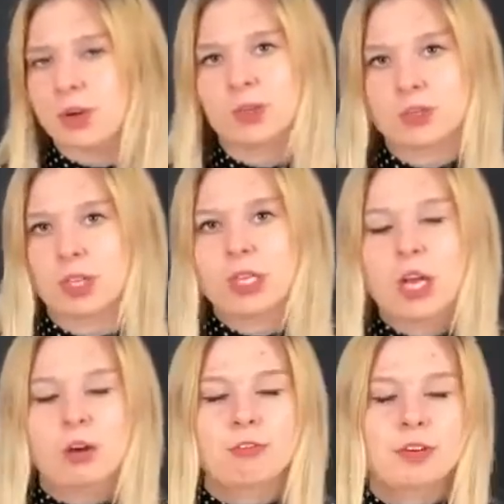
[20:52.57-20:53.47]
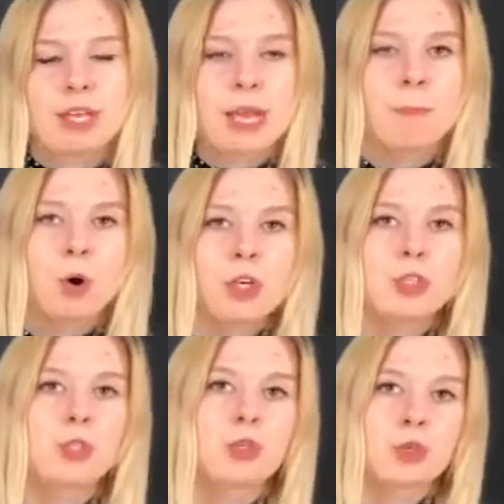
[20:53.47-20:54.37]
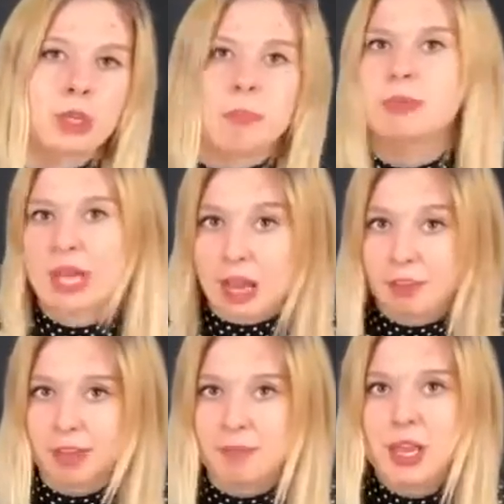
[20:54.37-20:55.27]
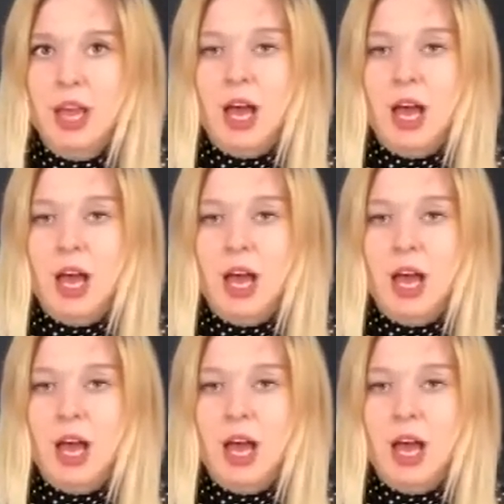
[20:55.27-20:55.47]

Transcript: So also very important to keep it healthy.